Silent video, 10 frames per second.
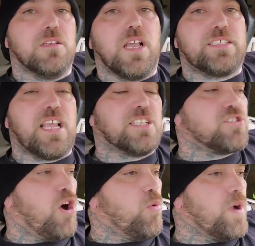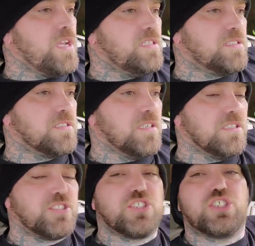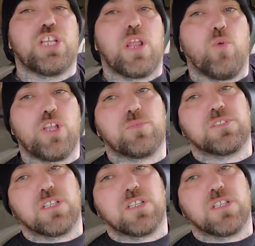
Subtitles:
And as always, this is Jay Williams,